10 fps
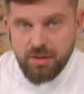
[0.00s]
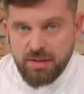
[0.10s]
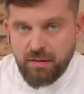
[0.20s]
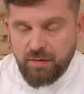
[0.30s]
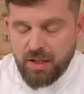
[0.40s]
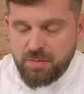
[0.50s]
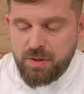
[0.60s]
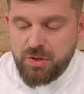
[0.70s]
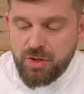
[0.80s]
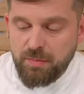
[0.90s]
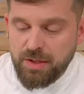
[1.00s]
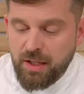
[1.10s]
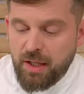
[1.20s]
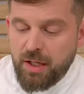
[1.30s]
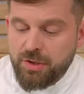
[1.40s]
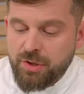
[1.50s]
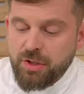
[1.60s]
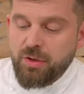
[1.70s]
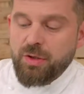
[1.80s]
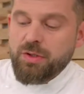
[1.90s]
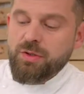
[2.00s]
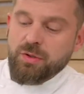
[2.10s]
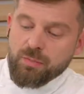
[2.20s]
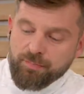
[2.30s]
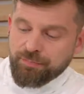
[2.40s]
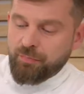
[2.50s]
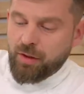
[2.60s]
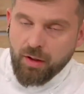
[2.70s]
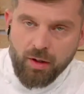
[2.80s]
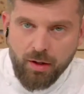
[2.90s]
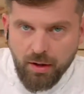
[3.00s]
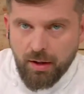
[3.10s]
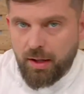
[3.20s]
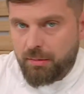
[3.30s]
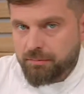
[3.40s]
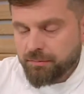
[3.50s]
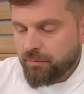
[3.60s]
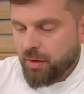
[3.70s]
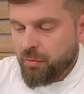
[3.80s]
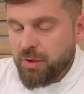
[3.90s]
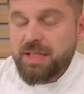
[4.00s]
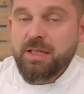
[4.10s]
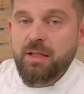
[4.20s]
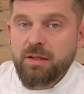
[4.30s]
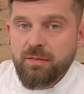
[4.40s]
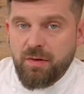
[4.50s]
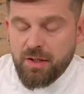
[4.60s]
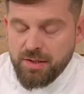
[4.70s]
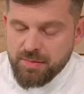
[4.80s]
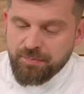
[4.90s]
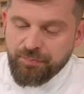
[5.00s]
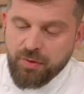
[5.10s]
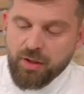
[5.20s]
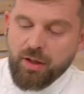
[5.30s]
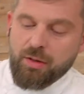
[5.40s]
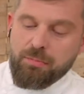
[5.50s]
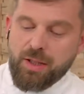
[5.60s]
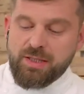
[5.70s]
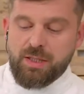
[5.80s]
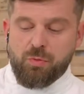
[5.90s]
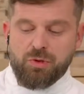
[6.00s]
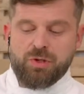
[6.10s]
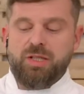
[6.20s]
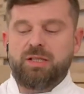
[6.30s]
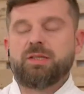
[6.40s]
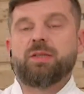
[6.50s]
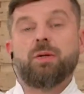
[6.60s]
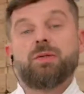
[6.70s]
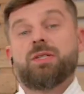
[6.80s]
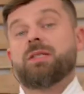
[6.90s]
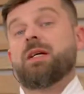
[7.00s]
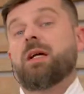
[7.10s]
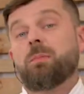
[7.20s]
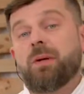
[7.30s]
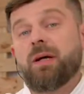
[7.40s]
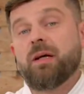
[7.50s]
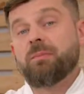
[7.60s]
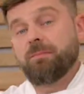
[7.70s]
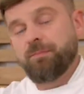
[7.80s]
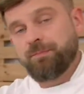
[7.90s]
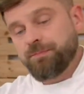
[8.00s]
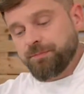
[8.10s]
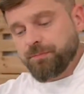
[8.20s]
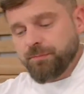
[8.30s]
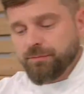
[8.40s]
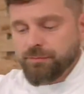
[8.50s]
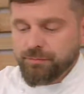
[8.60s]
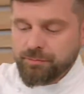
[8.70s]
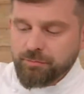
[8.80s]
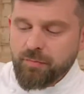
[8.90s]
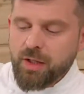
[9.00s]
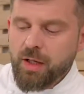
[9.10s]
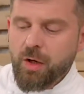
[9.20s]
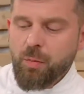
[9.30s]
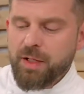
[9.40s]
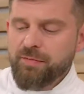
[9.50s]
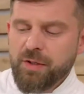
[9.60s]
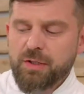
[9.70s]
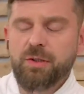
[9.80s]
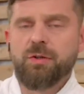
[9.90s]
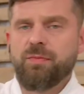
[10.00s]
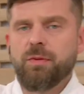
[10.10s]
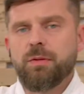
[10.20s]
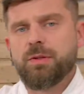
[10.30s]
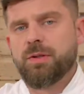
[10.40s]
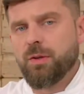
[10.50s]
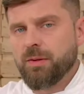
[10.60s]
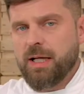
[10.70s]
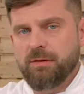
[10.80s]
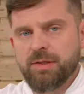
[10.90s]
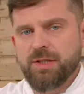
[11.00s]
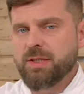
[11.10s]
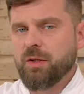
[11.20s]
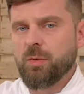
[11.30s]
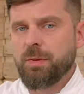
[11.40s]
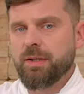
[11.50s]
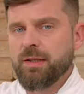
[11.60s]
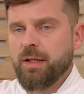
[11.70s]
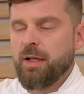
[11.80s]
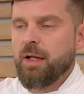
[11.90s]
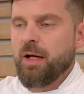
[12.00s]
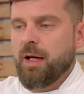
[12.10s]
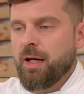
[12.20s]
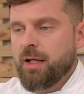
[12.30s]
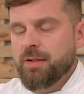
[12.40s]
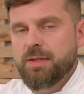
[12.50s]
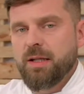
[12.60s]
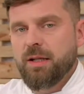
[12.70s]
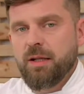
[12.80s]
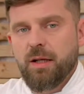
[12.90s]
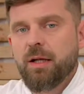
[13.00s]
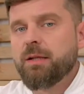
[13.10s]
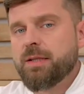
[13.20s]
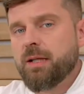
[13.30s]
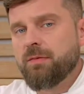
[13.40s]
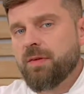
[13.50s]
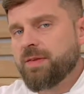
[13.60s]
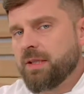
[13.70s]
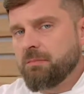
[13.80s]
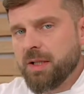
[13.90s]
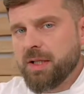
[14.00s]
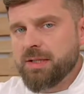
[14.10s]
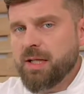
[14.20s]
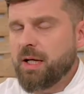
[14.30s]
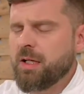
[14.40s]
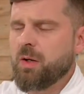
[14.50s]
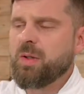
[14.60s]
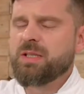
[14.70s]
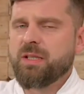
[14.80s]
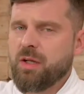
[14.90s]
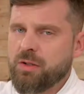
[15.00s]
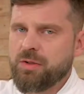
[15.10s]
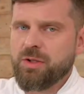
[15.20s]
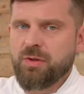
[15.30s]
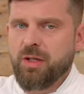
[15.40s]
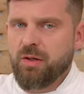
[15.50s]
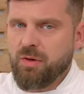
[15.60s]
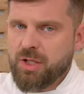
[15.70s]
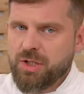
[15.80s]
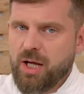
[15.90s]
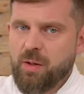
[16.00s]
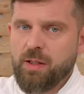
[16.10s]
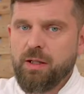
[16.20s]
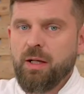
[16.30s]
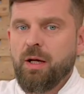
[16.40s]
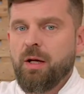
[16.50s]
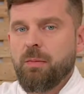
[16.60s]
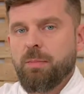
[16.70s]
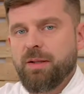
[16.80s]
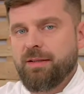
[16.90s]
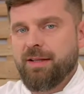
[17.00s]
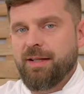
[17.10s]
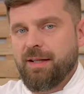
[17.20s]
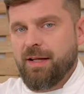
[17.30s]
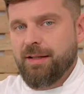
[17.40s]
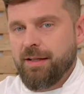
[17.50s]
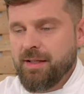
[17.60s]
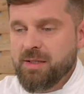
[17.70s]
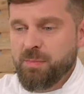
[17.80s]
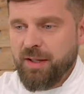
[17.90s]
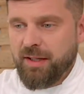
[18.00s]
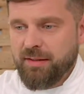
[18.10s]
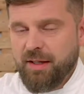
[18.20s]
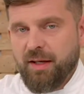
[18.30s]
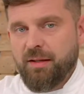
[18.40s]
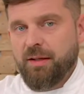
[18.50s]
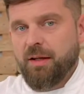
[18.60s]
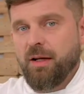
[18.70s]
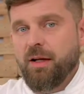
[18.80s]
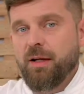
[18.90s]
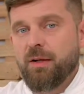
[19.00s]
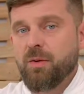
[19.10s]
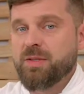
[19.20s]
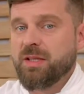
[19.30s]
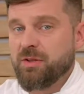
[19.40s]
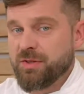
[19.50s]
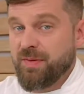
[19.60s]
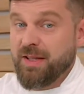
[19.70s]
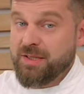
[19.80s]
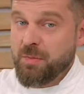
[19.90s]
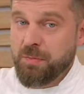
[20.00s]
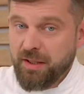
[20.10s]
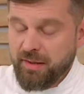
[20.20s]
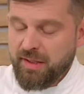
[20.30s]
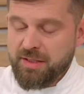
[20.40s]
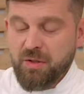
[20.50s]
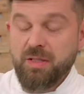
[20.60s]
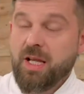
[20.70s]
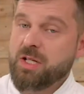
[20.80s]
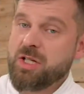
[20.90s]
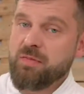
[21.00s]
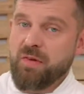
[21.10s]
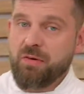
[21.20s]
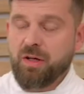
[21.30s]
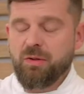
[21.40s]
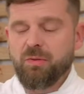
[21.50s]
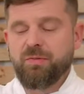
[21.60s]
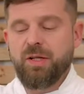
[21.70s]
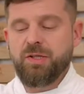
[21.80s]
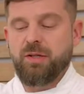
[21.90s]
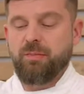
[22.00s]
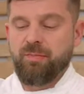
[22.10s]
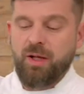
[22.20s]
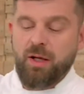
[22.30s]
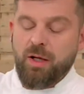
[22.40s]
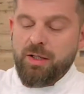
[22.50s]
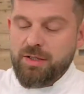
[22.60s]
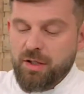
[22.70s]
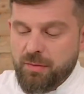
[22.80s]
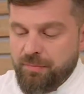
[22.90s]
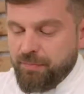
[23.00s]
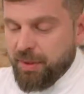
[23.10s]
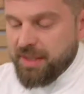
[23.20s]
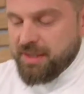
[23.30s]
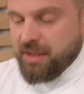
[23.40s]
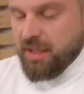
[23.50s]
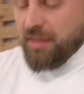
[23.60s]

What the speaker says: safety has been tripped. So in order to reset the device, basically what you need to do is just unplug it, wait for it to cool down just a little bit. I'd say 10-15 minutes. I know it's a lot during a rush hour, but then again, it's better than losing your device completely. So it's actually a very cool feature. So basically